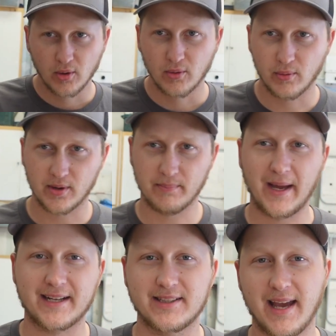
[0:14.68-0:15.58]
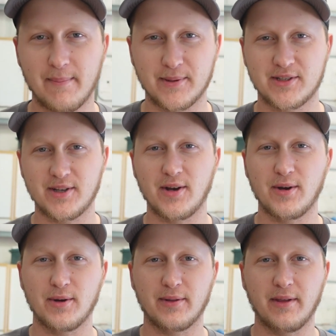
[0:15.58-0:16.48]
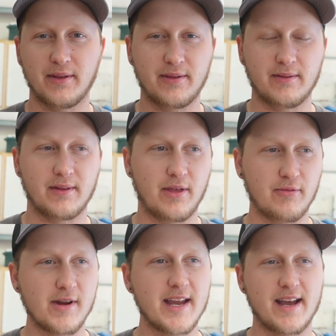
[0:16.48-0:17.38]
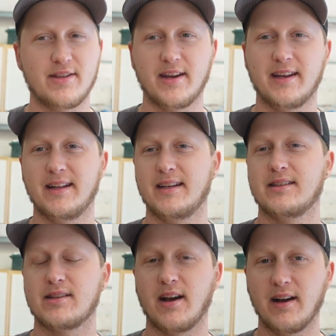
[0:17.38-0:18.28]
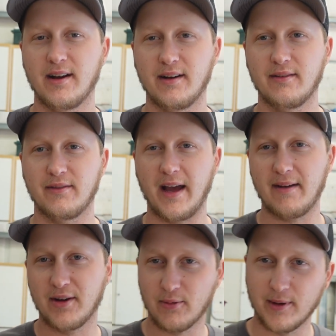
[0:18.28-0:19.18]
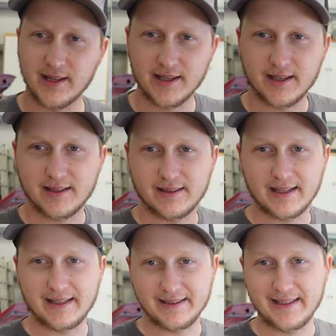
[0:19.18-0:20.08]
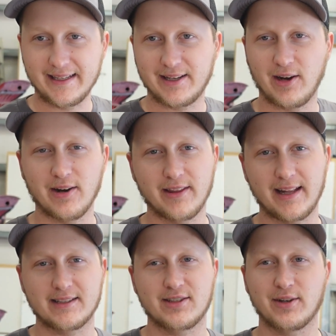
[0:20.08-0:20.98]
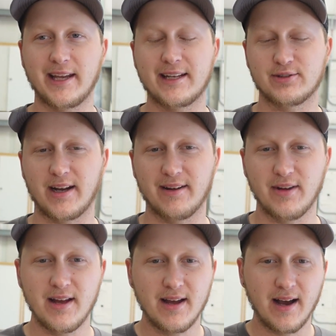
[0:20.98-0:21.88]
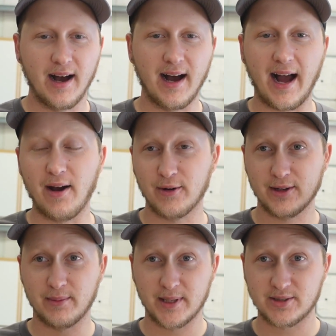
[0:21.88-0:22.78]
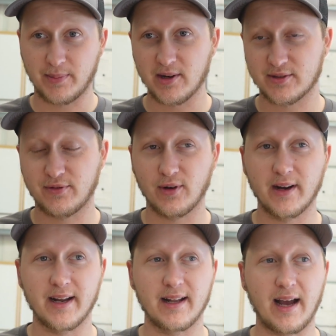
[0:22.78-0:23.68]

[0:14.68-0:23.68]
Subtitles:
Welcome back to episode 3, I think it is, of having a really neat car that I still can't drive. I ordered a bunch of parts for it.